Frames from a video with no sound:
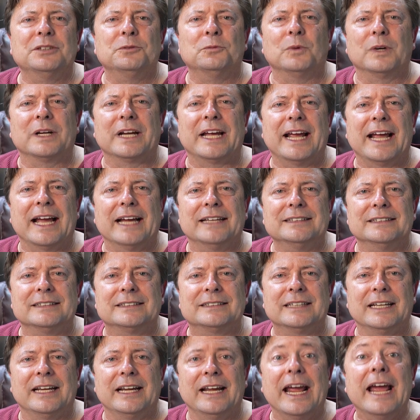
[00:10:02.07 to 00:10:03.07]
in what I had to
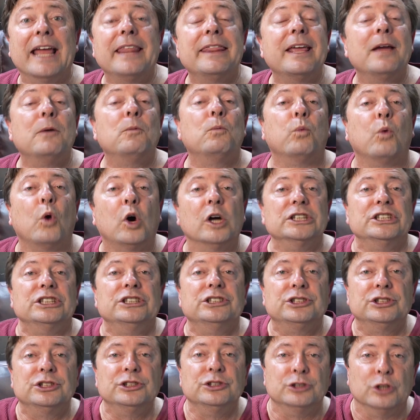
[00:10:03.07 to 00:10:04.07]
say and they
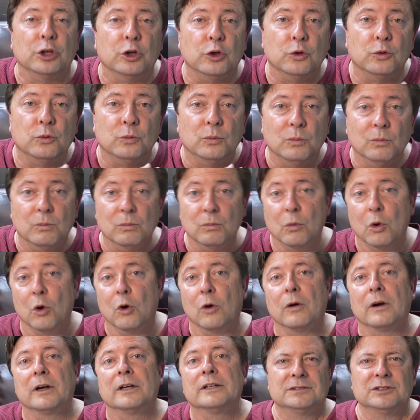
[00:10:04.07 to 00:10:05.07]
wanted to know
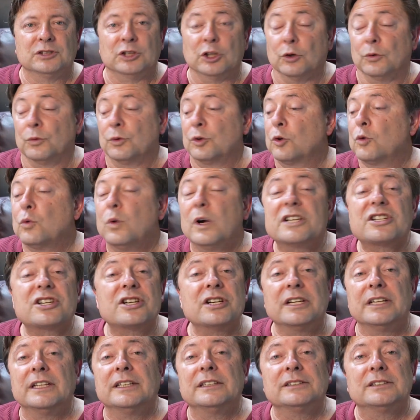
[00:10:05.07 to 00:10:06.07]
more. So the
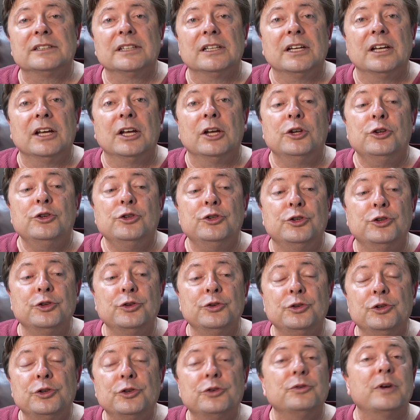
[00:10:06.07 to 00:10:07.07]
question is, do
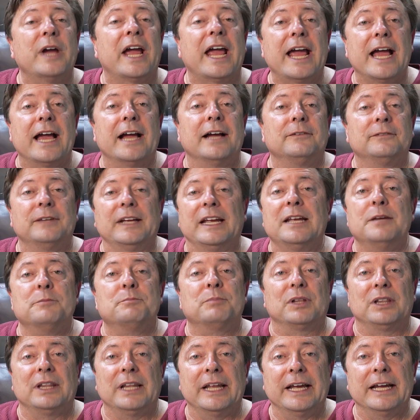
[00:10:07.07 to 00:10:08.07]
you have a
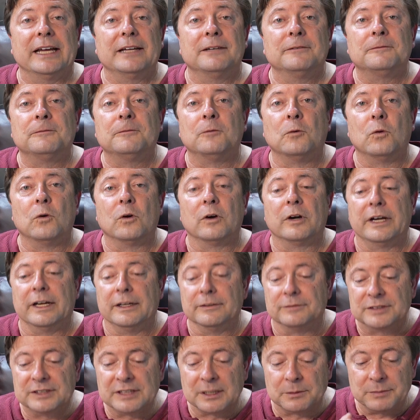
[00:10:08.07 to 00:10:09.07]
plan for
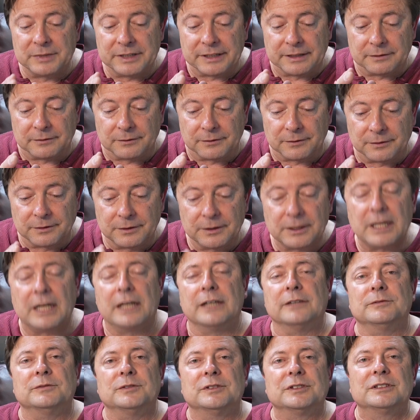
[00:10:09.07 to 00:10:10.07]
if somebody
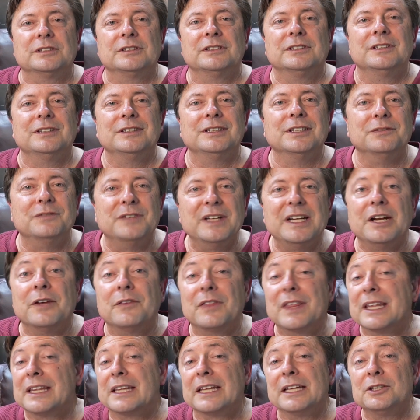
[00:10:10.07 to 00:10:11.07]
loves the video
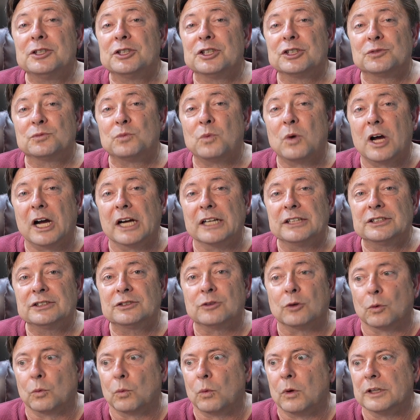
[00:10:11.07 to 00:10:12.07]
that they just watched
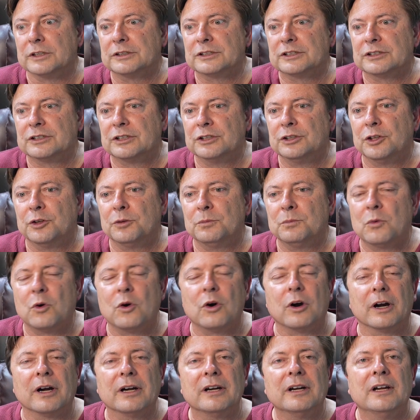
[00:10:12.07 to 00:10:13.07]
or wants to know
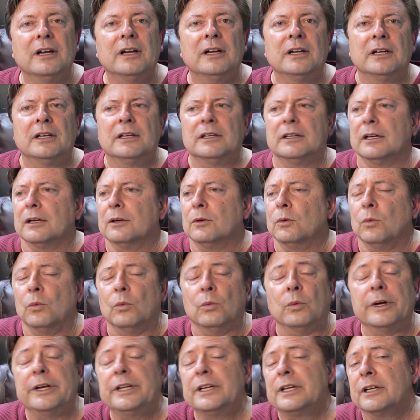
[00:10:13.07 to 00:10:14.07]
more?
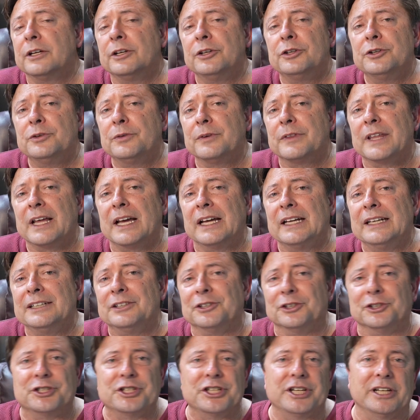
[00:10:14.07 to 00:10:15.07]
What are you going to do with that
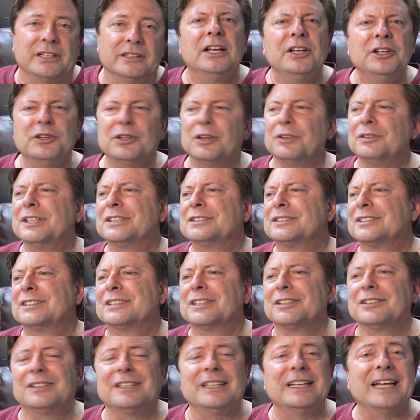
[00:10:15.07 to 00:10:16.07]
energy? You don't
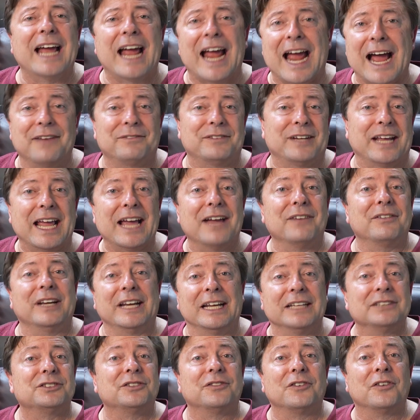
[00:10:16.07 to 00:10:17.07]
necessarily have to have an
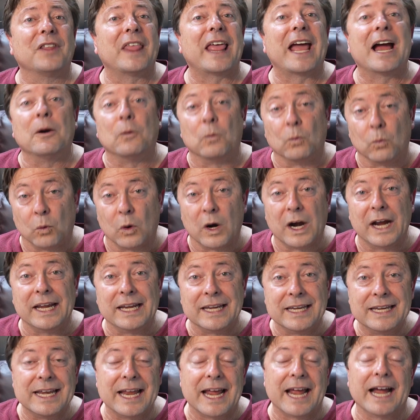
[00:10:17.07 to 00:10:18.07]
answer for that
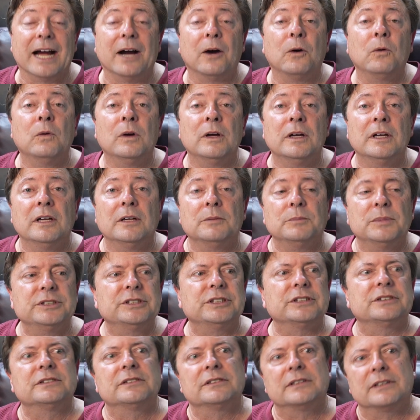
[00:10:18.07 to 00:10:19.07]
right now, but
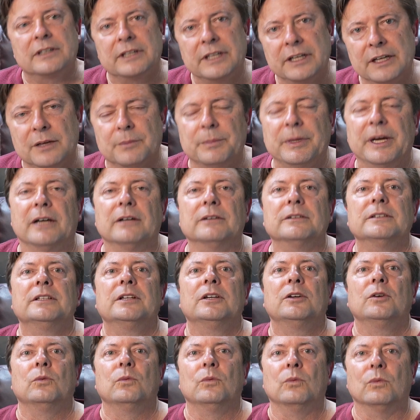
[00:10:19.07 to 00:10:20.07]
just think about,
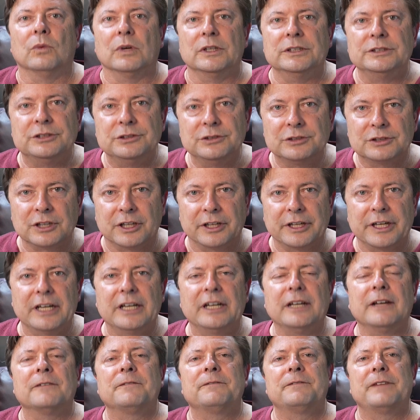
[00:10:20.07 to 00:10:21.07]
once you start
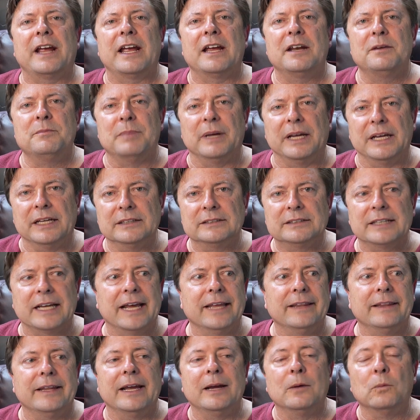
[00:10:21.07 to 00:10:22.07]
getting a fan base
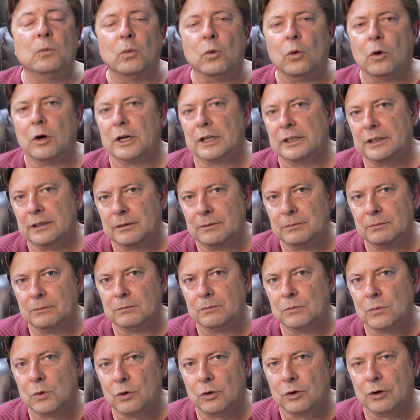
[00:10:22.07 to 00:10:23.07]
and they want
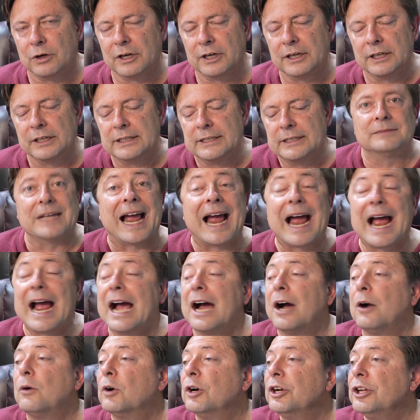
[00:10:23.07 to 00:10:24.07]
more,
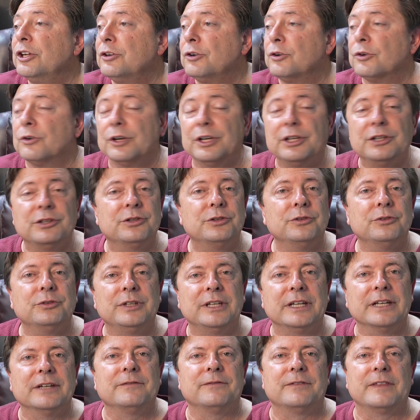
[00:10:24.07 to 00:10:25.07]
how are you going to
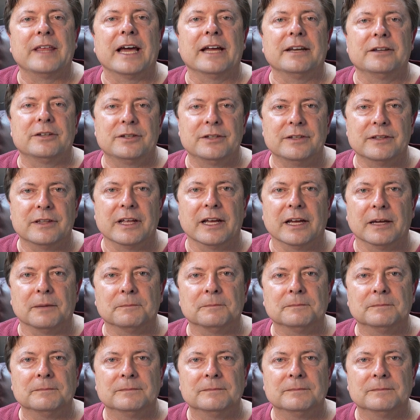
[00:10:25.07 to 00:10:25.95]
give that to them?